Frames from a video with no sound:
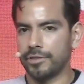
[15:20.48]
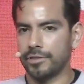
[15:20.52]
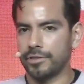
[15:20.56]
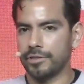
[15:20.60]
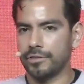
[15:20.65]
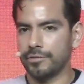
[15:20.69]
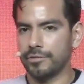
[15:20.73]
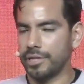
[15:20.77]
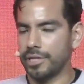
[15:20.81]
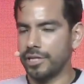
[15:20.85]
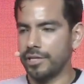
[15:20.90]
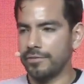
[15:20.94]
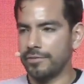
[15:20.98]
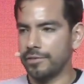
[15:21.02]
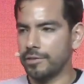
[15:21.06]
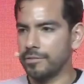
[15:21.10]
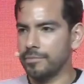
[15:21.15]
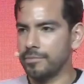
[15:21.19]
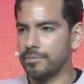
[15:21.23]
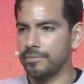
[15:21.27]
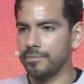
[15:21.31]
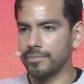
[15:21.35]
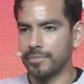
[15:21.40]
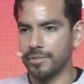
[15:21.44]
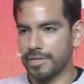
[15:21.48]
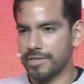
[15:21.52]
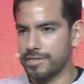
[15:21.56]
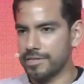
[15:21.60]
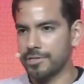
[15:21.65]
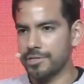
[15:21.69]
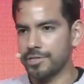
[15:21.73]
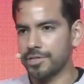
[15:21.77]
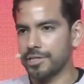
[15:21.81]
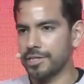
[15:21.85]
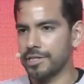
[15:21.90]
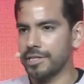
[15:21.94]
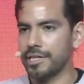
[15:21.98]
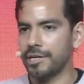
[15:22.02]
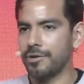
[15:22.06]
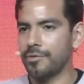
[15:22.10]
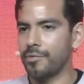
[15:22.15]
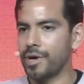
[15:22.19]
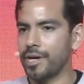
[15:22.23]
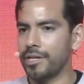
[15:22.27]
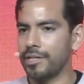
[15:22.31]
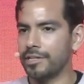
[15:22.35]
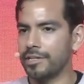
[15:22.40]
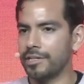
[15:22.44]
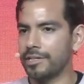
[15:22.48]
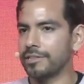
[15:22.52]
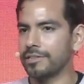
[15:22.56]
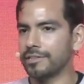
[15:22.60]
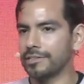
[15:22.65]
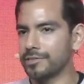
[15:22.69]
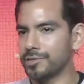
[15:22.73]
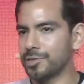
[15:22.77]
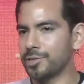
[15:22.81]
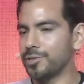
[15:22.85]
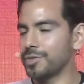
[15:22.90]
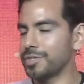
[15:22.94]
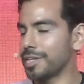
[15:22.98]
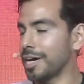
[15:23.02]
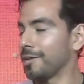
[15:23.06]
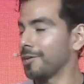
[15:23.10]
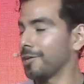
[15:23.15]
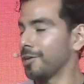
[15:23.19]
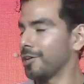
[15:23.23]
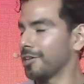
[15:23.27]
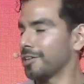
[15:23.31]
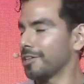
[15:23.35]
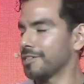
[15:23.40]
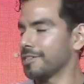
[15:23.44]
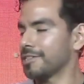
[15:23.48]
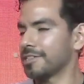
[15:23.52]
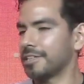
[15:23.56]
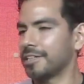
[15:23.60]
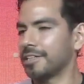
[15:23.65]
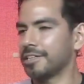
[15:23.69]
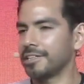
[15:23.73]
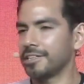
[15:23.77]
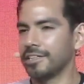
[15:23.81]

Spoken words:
we gave them essentially like a way to choose how long they stake.